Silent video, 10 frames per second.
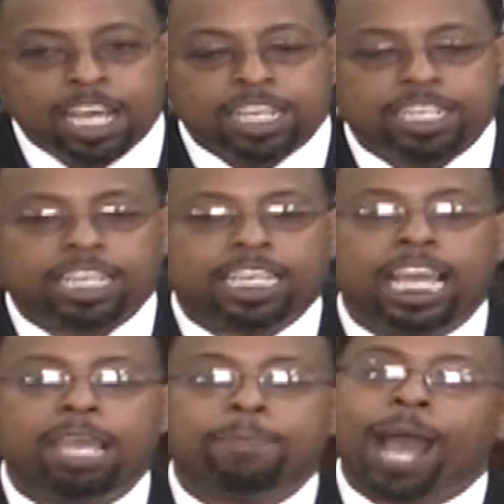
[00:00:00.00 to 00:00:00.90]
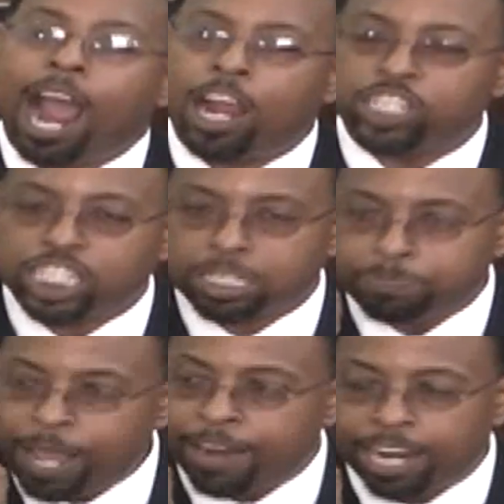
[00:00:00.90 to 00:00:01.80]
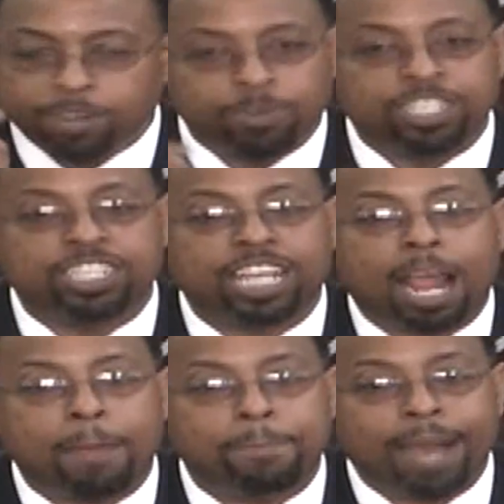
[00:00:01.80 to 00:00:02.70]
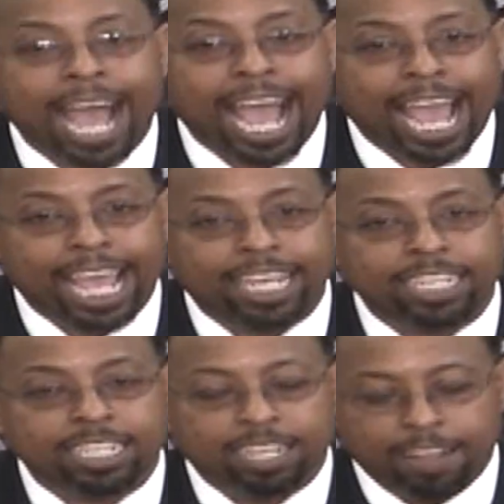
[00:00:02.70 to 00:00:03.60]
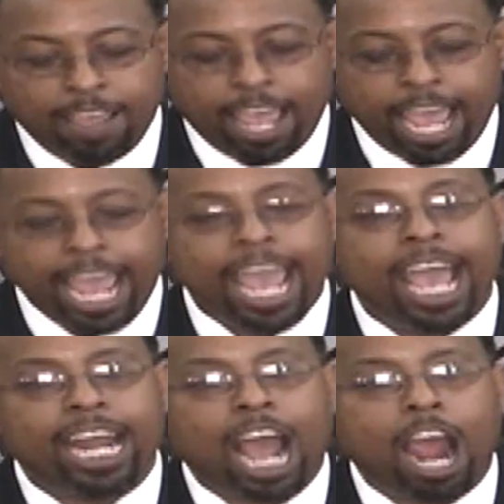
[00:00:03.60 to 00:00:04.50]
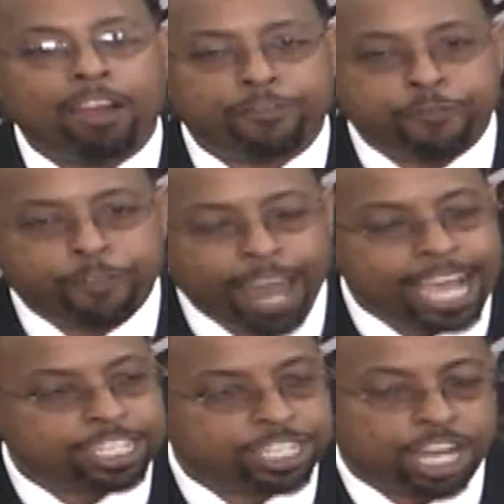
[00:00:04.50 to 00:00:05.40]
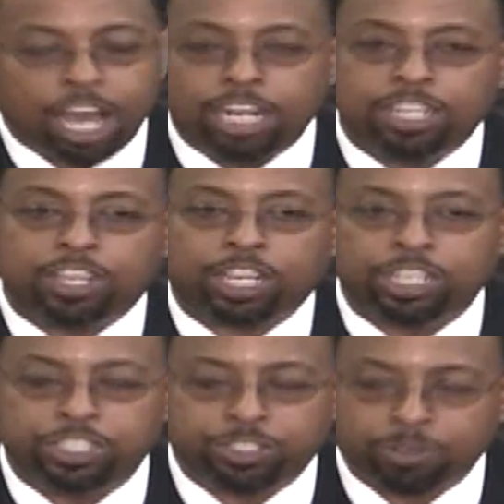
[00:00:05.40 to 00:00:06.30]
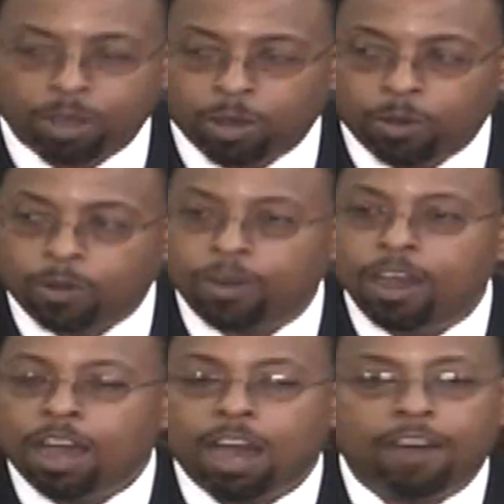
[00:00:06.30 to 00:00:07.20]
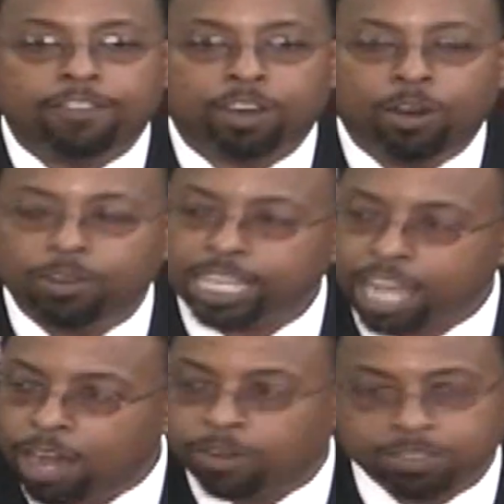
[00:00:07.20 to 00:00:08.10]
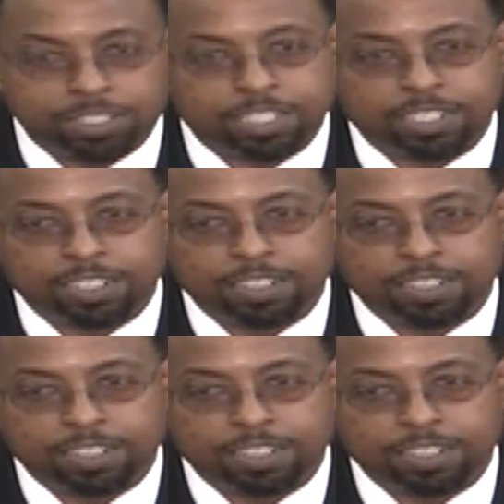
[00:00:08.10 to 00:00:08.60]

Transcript: to keep our spirit, which is our mind, and our flesh under the control of the Holy Ghost.